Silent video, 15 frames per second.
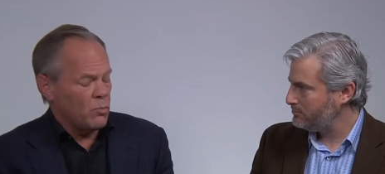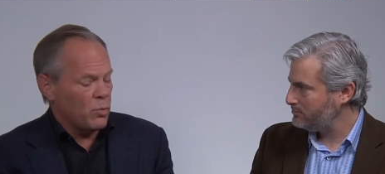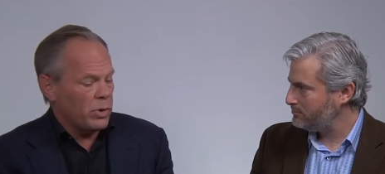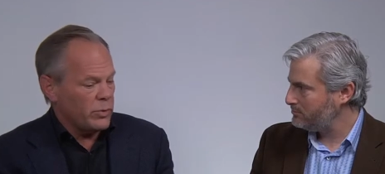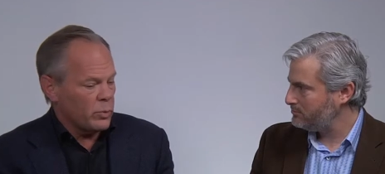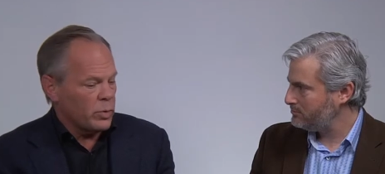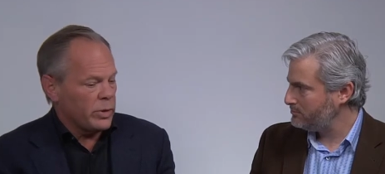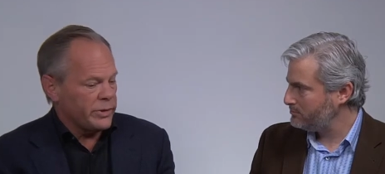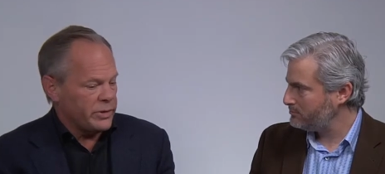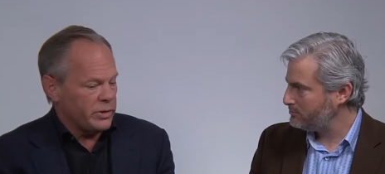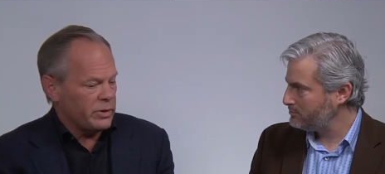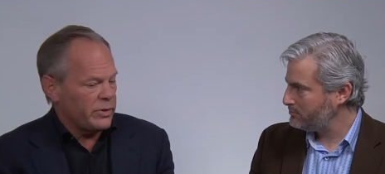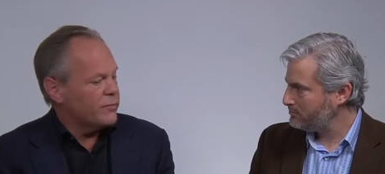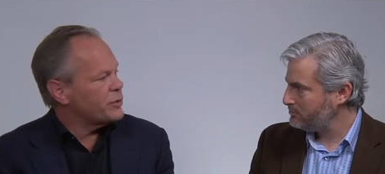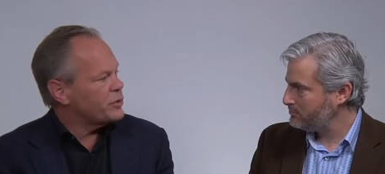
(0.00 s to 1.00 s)
Speaker 1: really, really
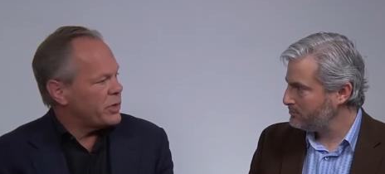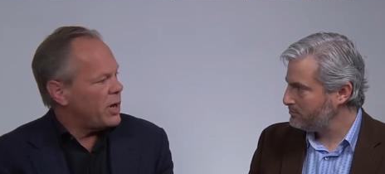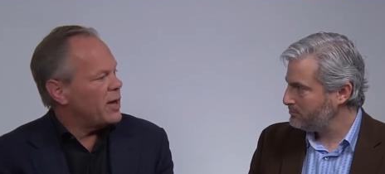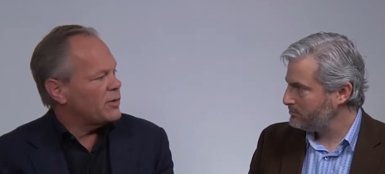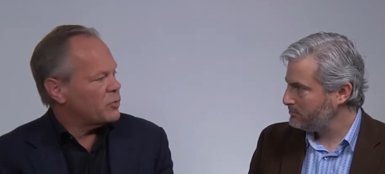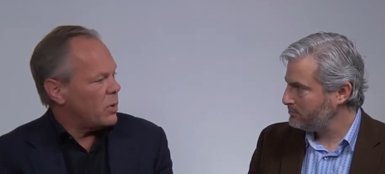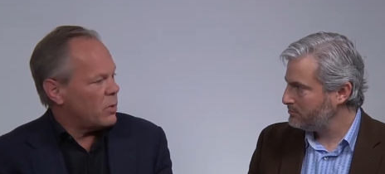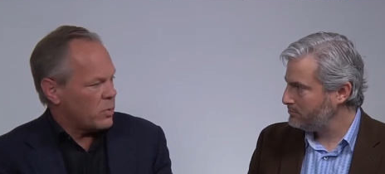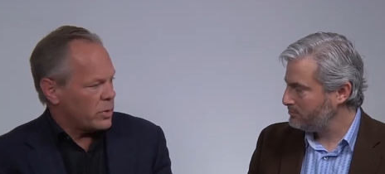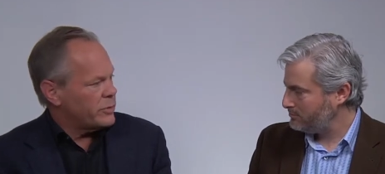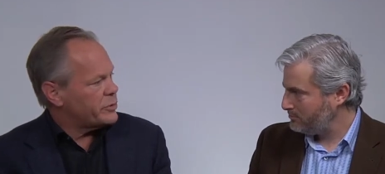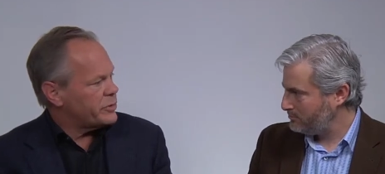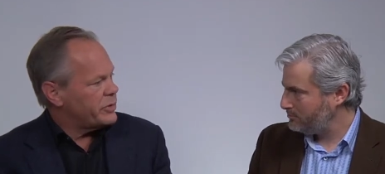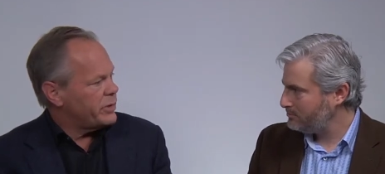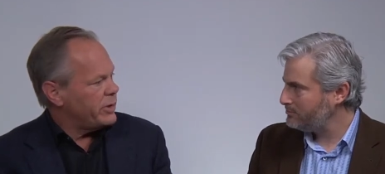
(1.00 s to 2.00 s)
delivers to us what we're
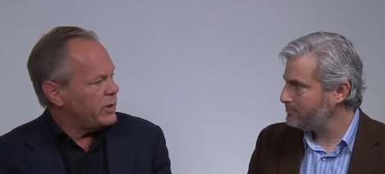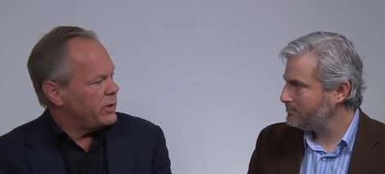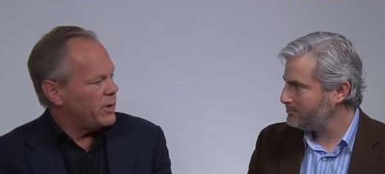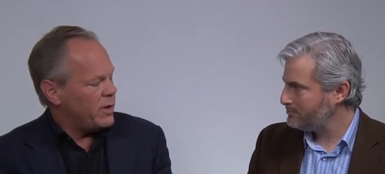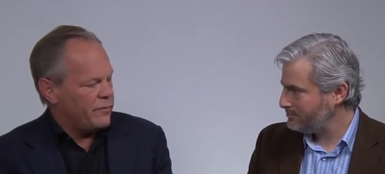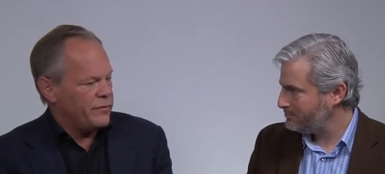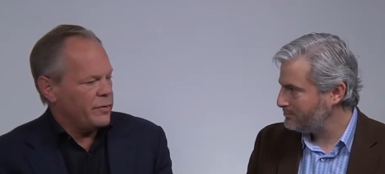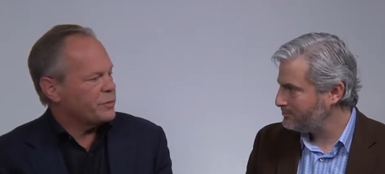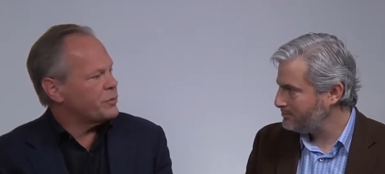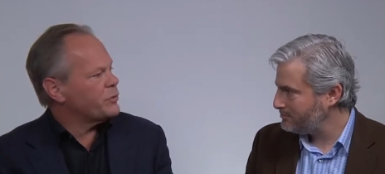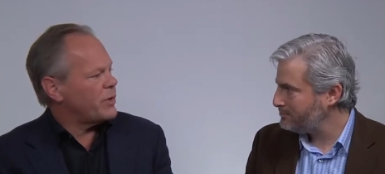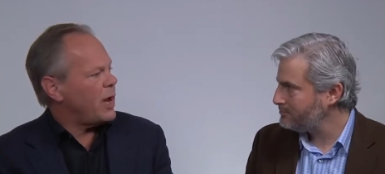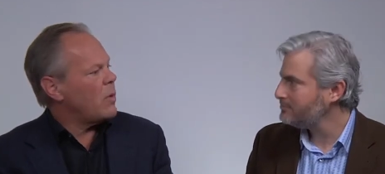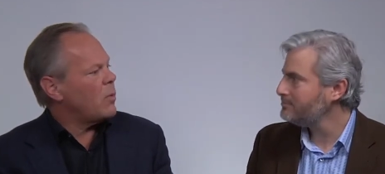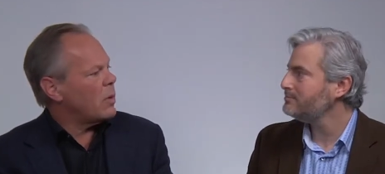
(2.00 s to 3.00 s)
interested in and
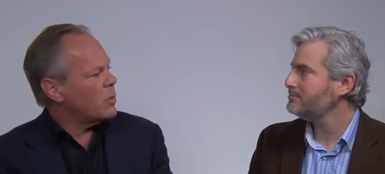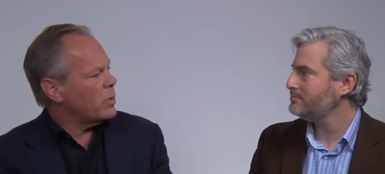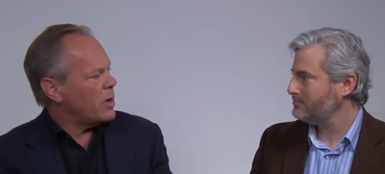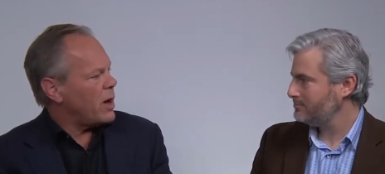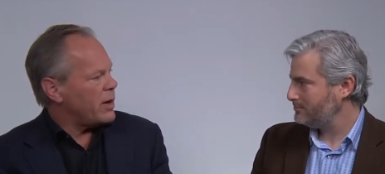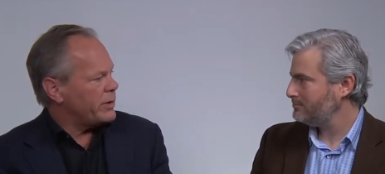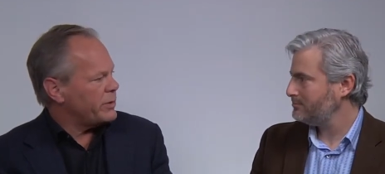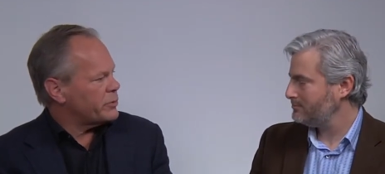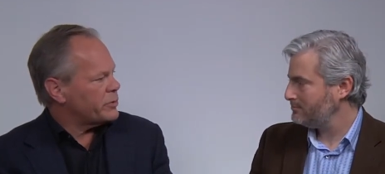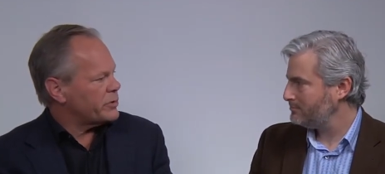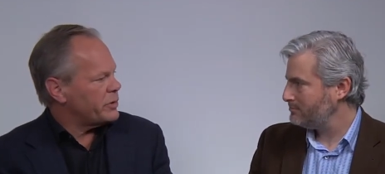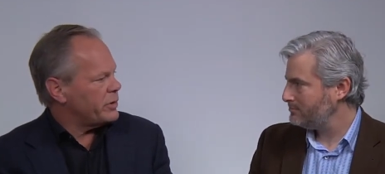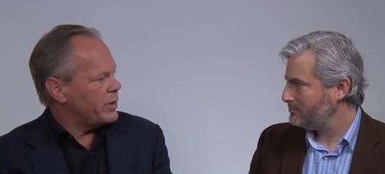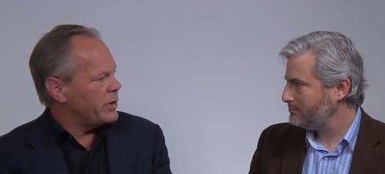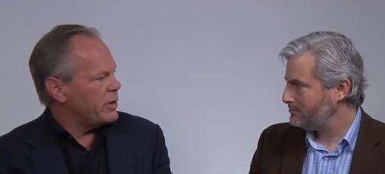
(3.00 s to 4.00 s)
filters out what we're not
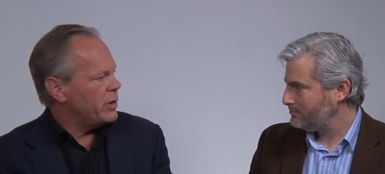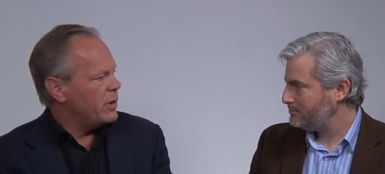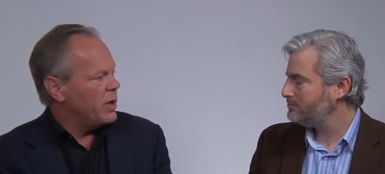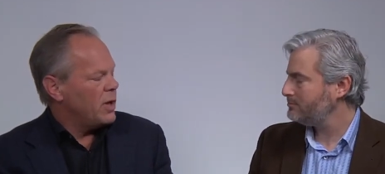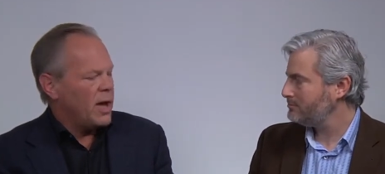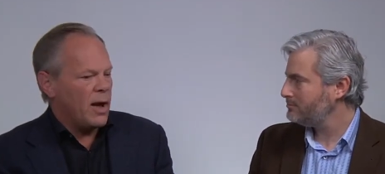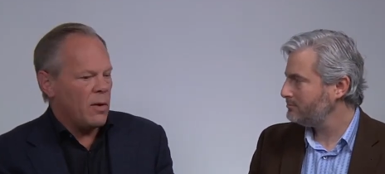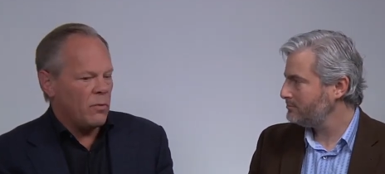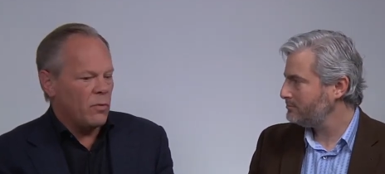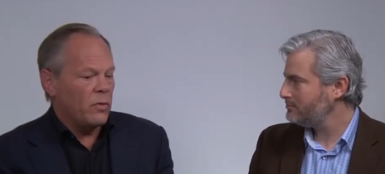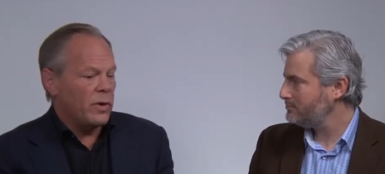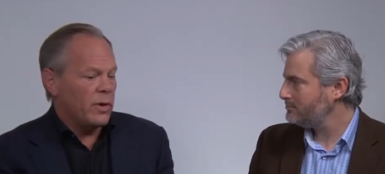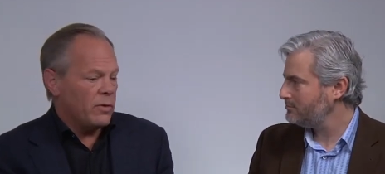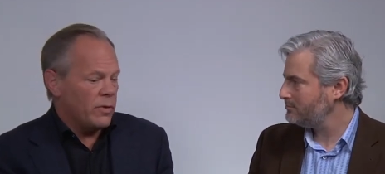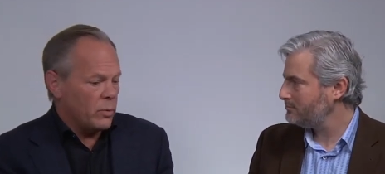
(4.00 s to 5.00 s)
interested in.
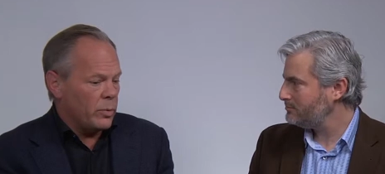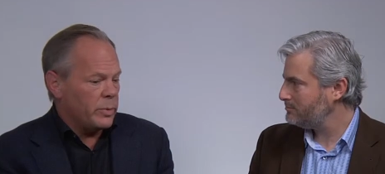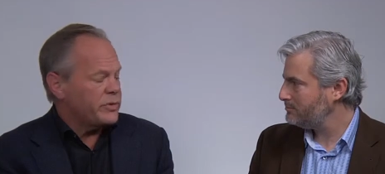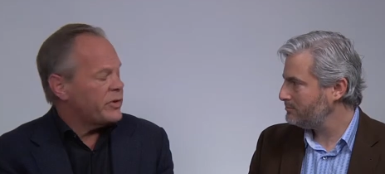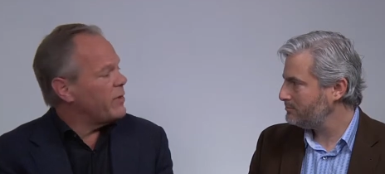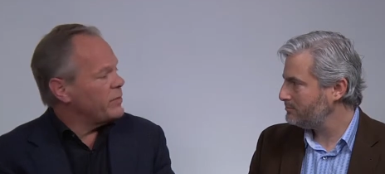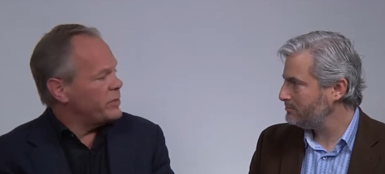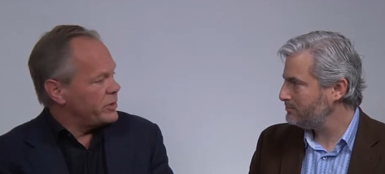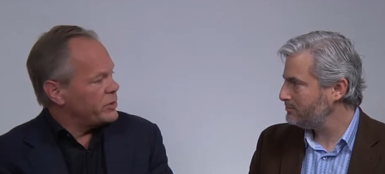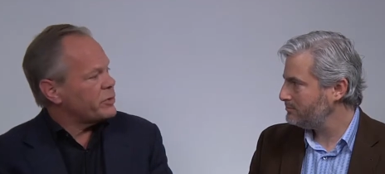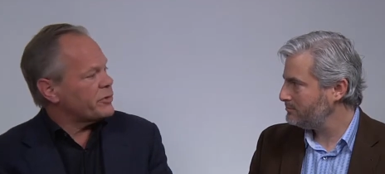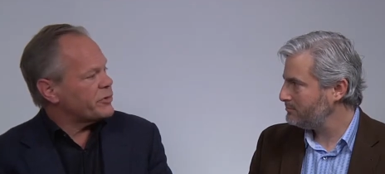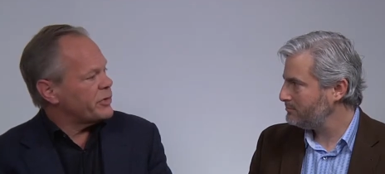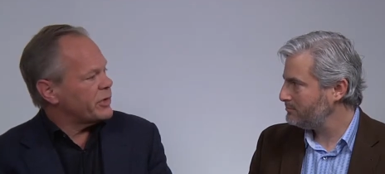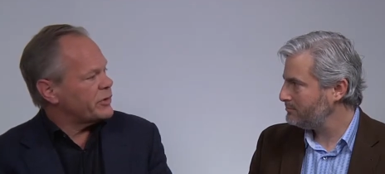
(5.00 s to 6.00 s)
And when we say of a
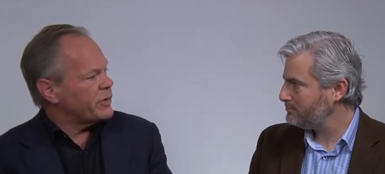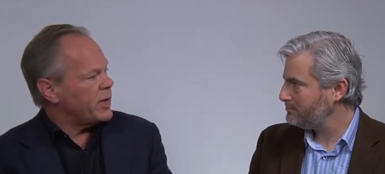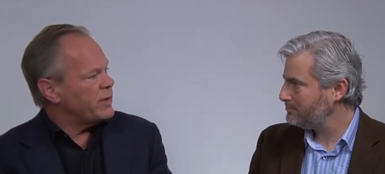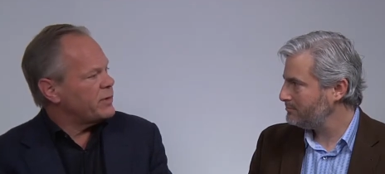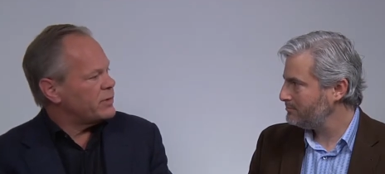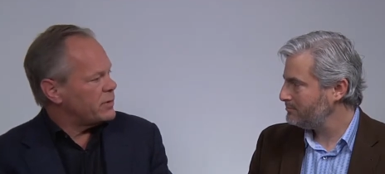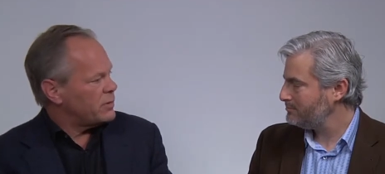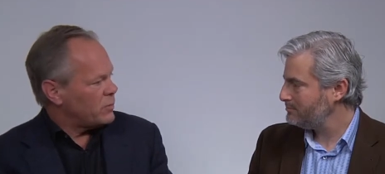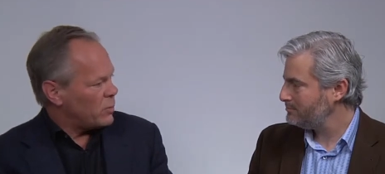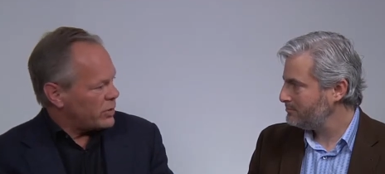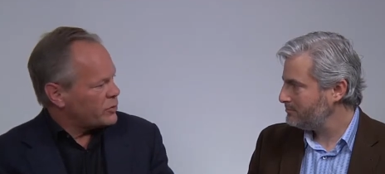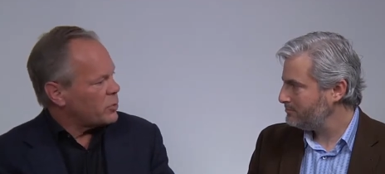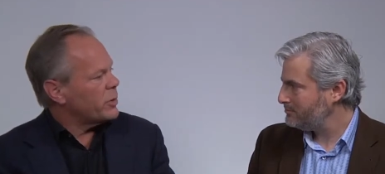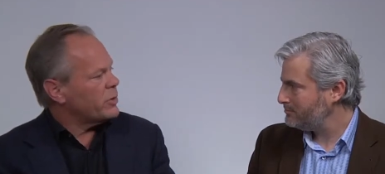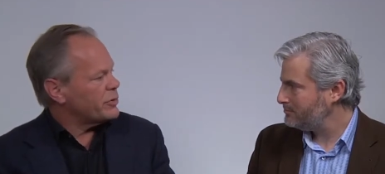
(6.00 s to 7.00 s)
digital sixth sense,
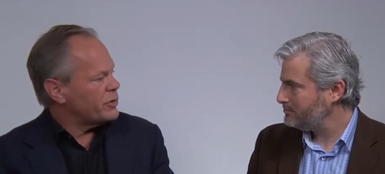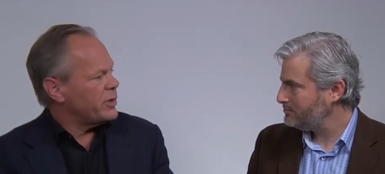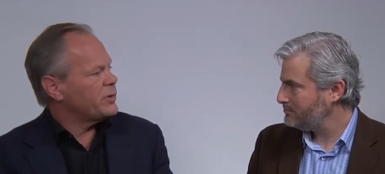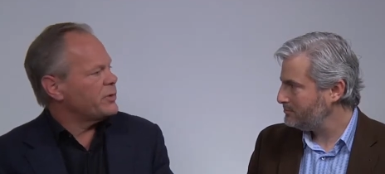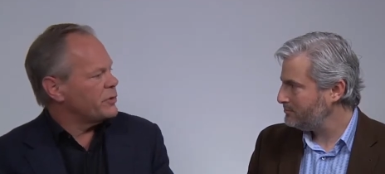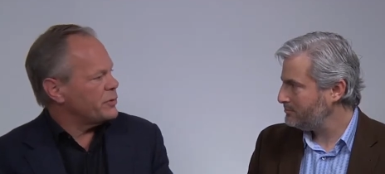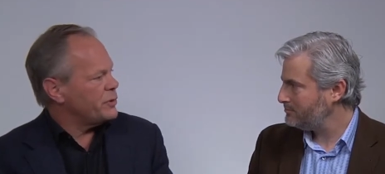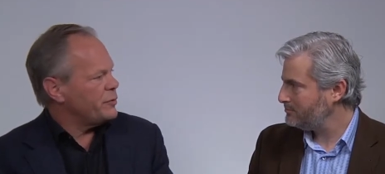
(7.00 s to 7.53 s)
what's what your senses